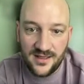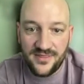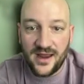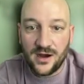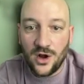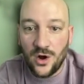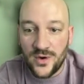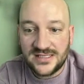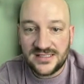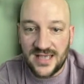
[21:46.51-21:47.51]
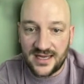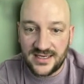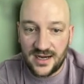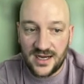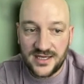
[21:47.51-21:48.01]
They are always
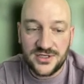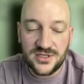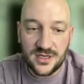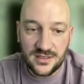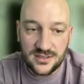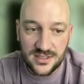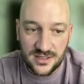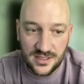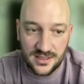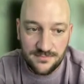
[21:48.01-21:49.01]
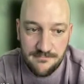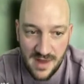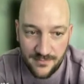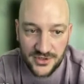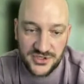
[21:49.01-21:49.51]
secondary to the
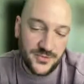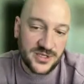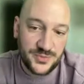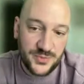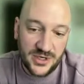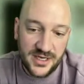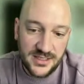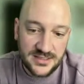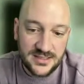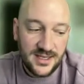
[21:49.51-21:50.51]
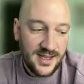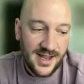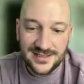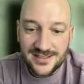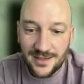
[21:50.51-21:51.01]
membership experience.
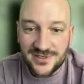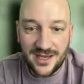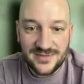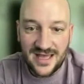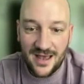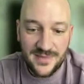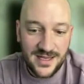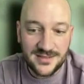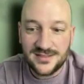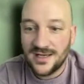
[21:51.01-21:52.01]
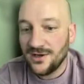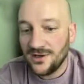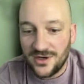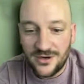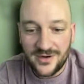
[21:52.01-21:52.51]
And sometimes that means
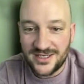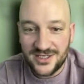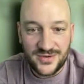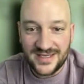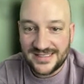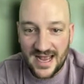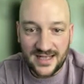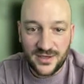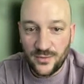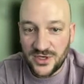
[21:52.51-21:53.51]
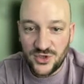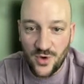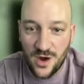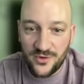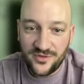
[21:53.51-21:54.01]
you don't get to do exactly what you
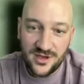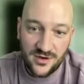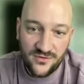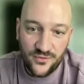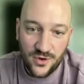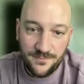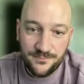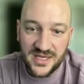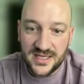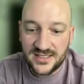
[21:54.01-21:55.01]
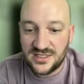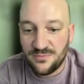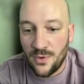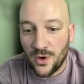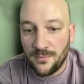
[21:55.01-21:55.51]
want with the uniform because it's
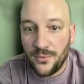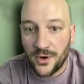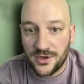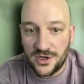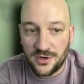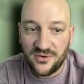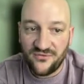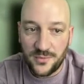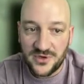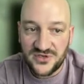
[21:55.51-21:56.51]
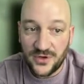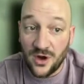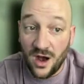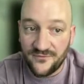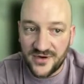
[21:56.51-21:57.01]
more important your performers feel
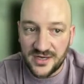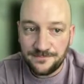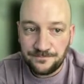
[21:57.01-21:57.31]
confident.